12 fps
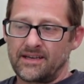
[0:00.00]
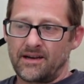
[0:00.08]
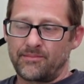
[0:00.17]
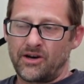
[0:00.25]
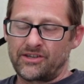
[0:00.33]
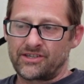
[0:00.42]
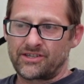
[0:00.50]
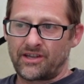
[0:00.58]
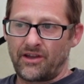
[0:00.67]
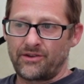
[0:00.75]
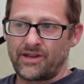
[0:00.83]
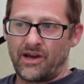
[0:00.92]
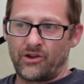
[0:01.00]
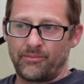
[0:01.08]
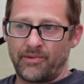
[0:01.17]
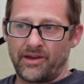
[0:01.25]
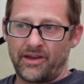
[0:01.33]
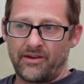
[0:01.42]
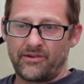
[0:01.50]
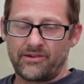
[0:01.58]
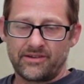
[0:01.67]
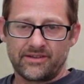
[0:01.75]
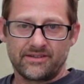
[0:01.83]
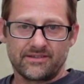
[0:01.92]
might just go down on my
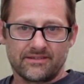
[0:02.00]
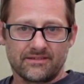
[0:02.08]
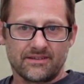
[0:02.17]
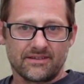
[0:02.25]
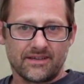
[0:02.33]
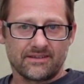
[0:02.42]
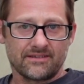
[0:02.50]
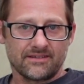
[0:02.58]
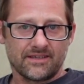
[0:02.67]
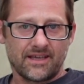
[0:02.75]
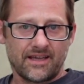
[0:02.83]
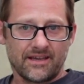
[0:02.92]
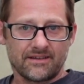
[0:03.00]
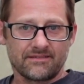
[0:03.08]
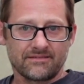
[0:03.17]
own and